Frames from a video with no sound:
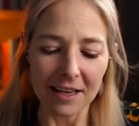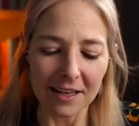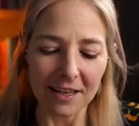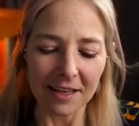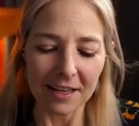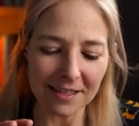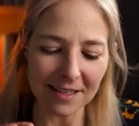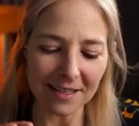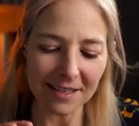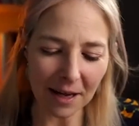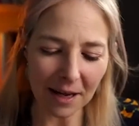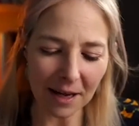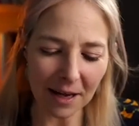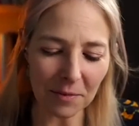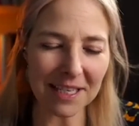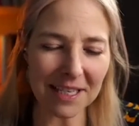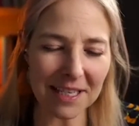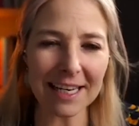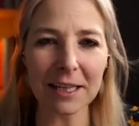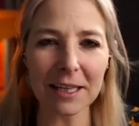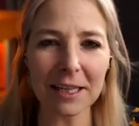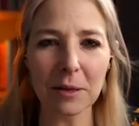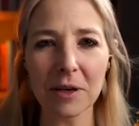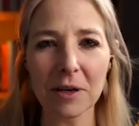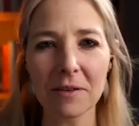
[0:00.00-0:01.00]
So that was
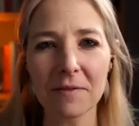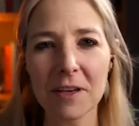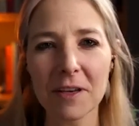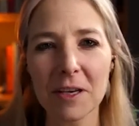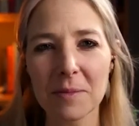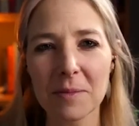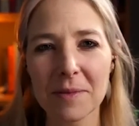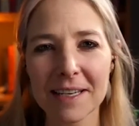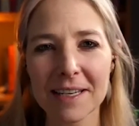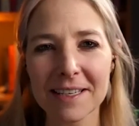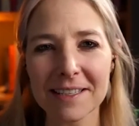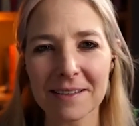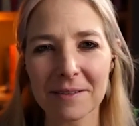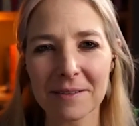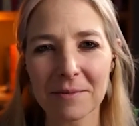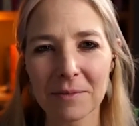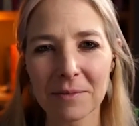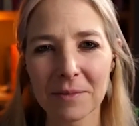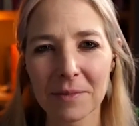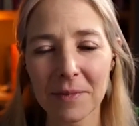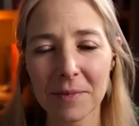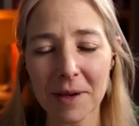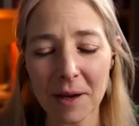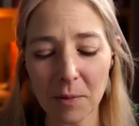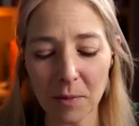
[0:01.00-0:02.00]
the Little Book of
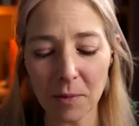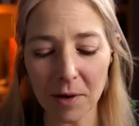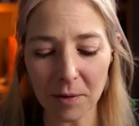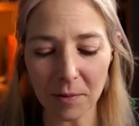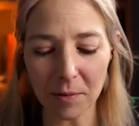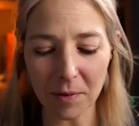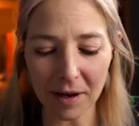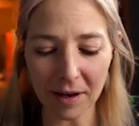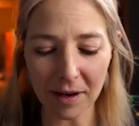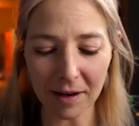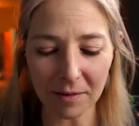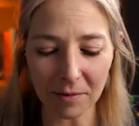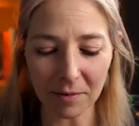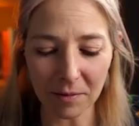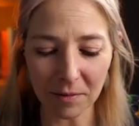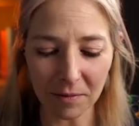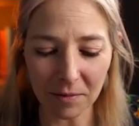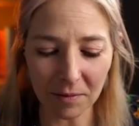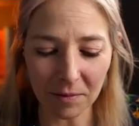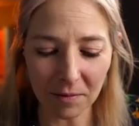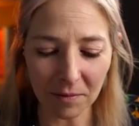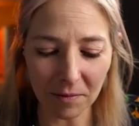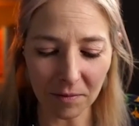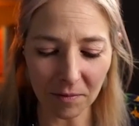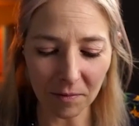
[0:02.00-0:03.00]
Humanism, and we were
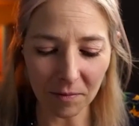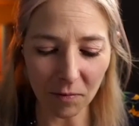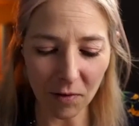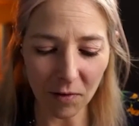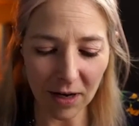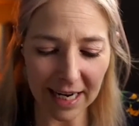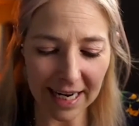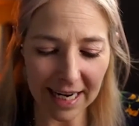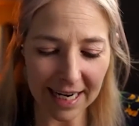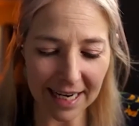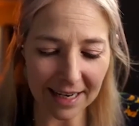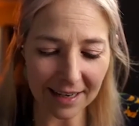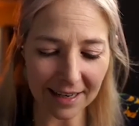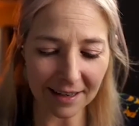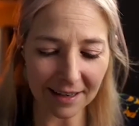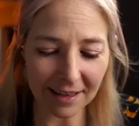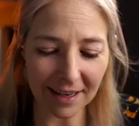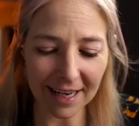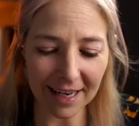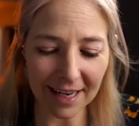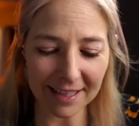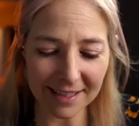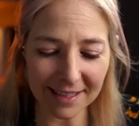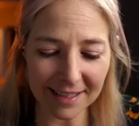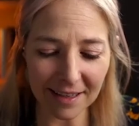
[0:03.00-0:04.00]
really
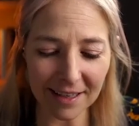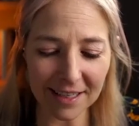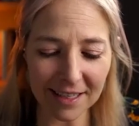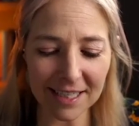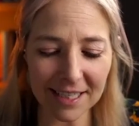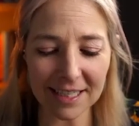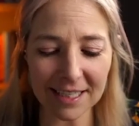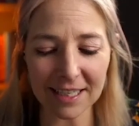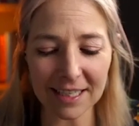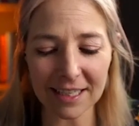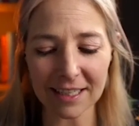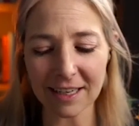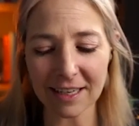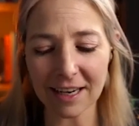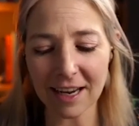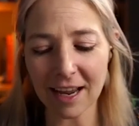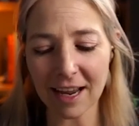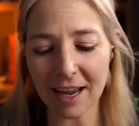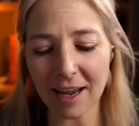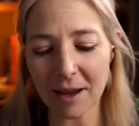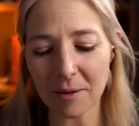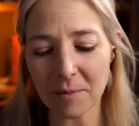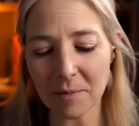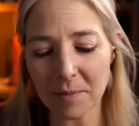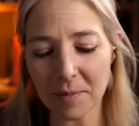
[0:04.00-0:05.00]
excited
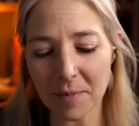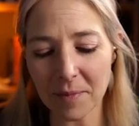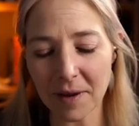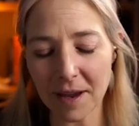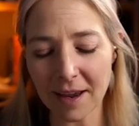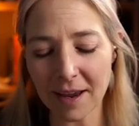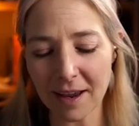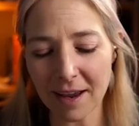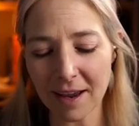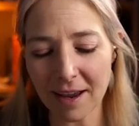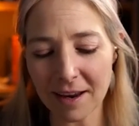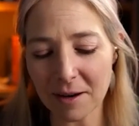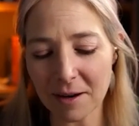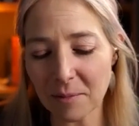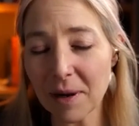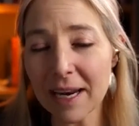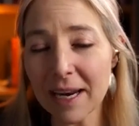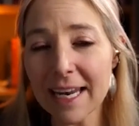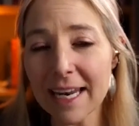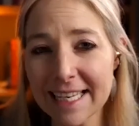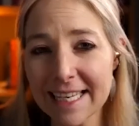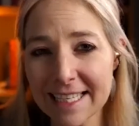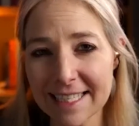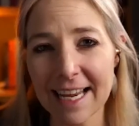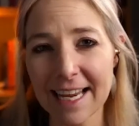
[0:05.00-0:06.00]
and
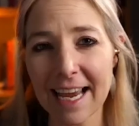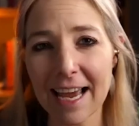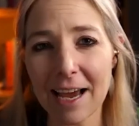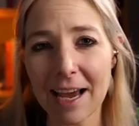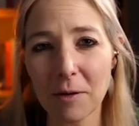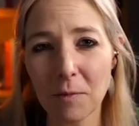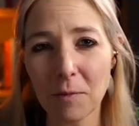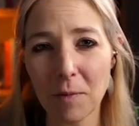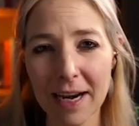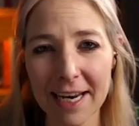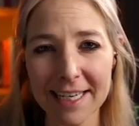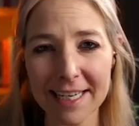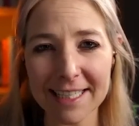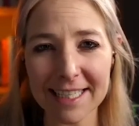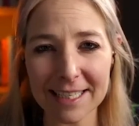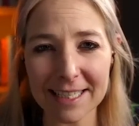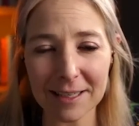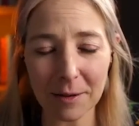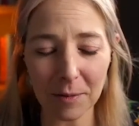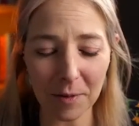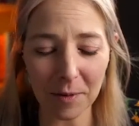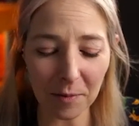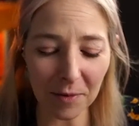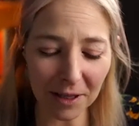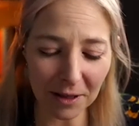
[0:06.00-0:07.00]
pleased at how well it
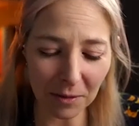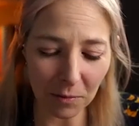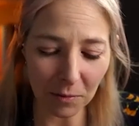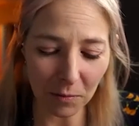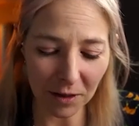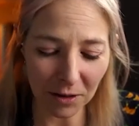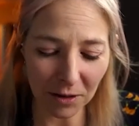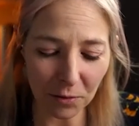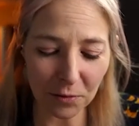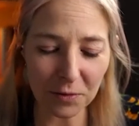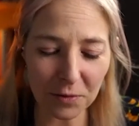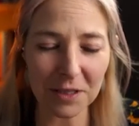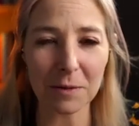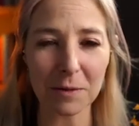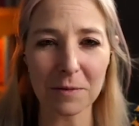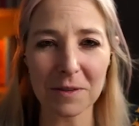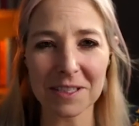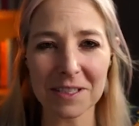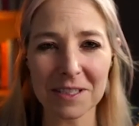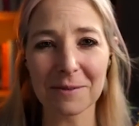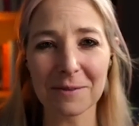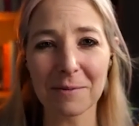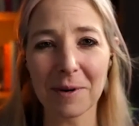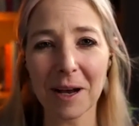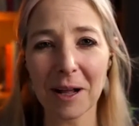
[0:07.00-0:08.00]
did. I mean, we thought it
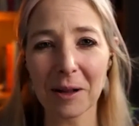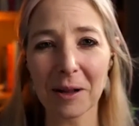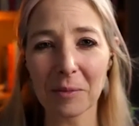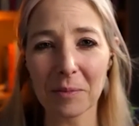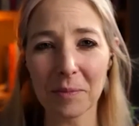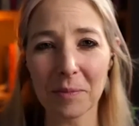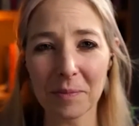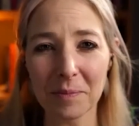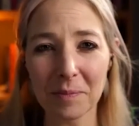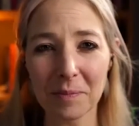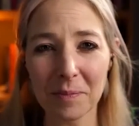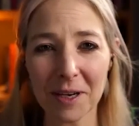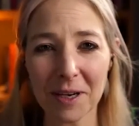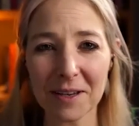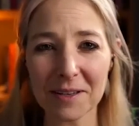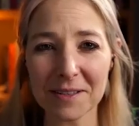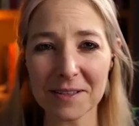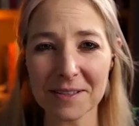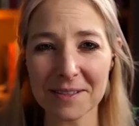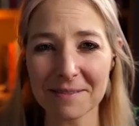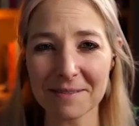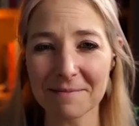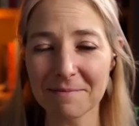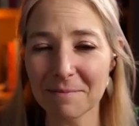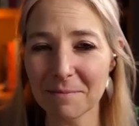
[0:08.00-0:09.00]
would do well
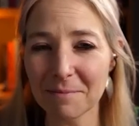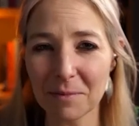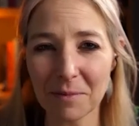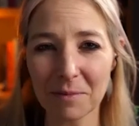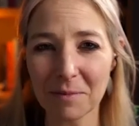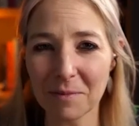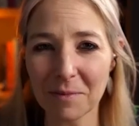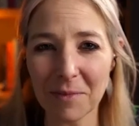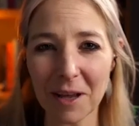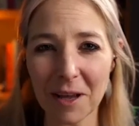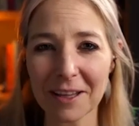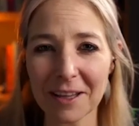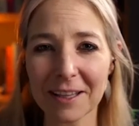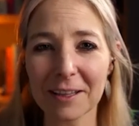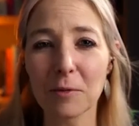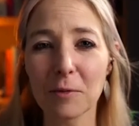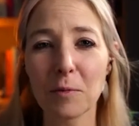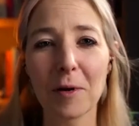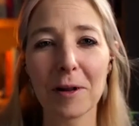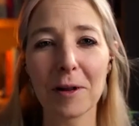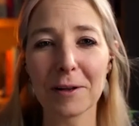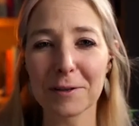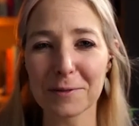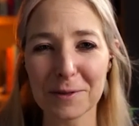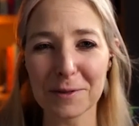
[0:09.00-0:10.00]
because I think the
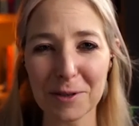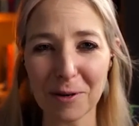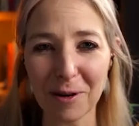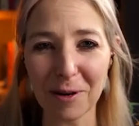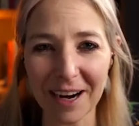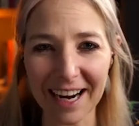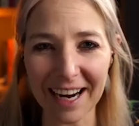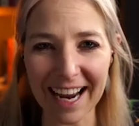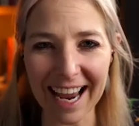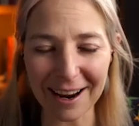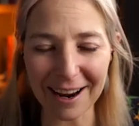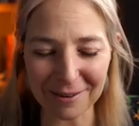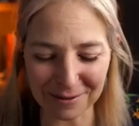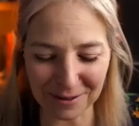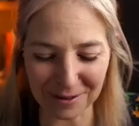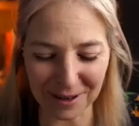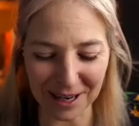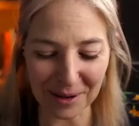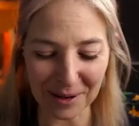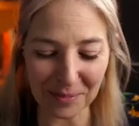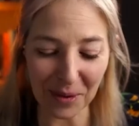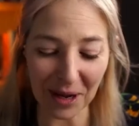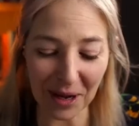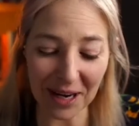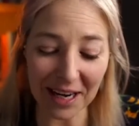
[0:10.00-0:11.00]
world was crying out for
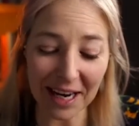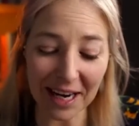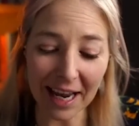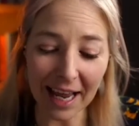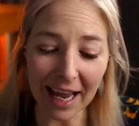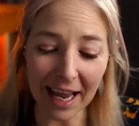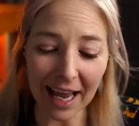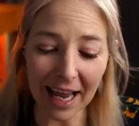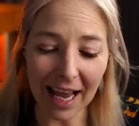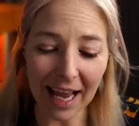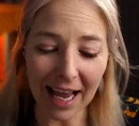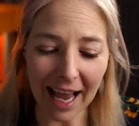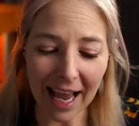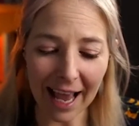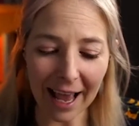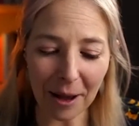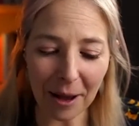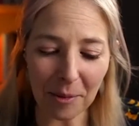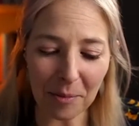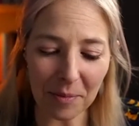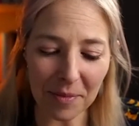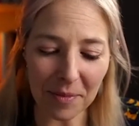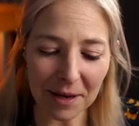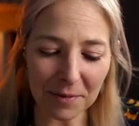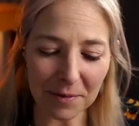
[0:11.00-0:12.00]
it, but
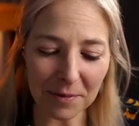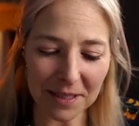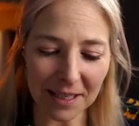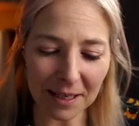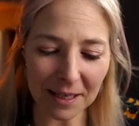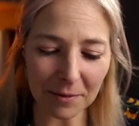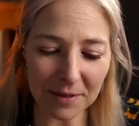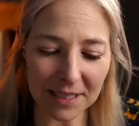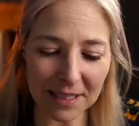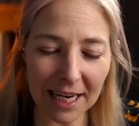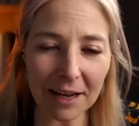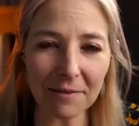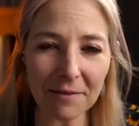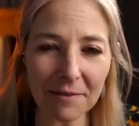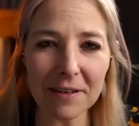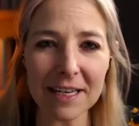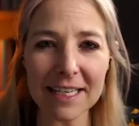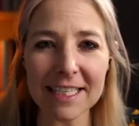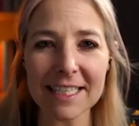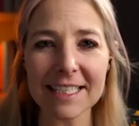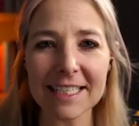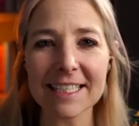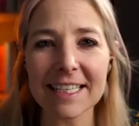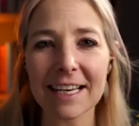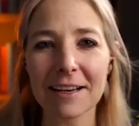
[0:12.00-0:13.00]
it was
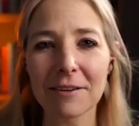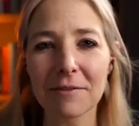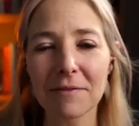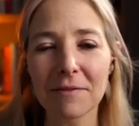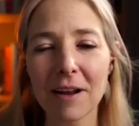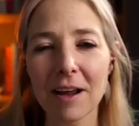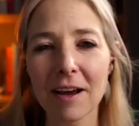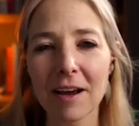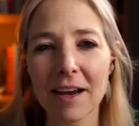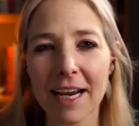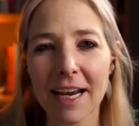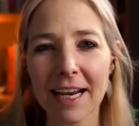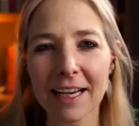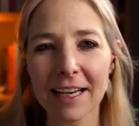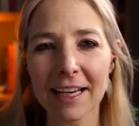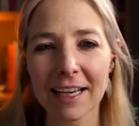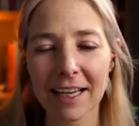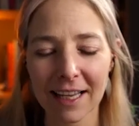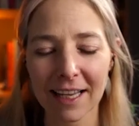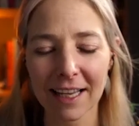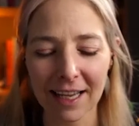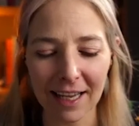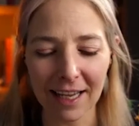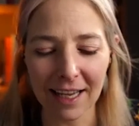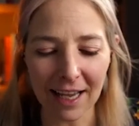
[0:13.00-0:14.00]
lovely to see it flying.
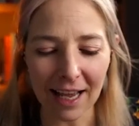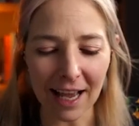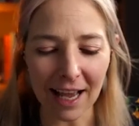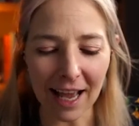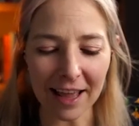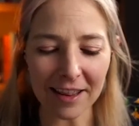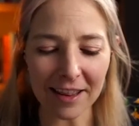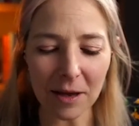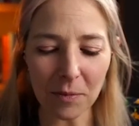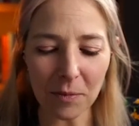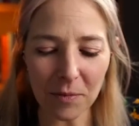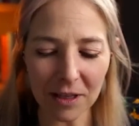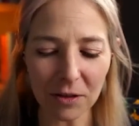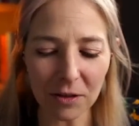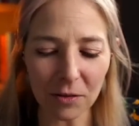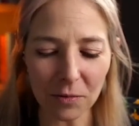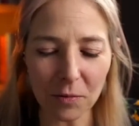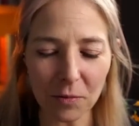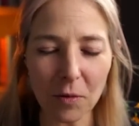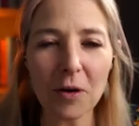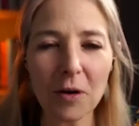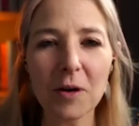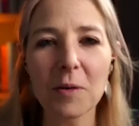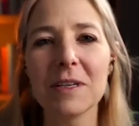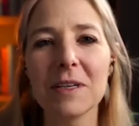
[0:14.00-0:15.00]
And then we
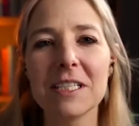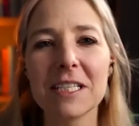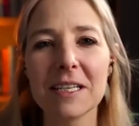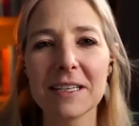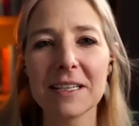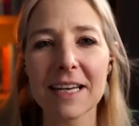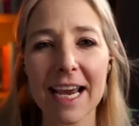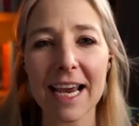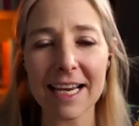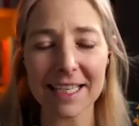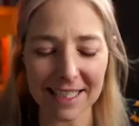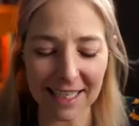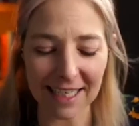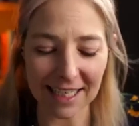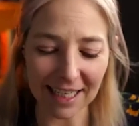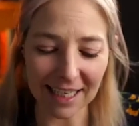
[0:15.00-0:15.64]
thought, what can we do next?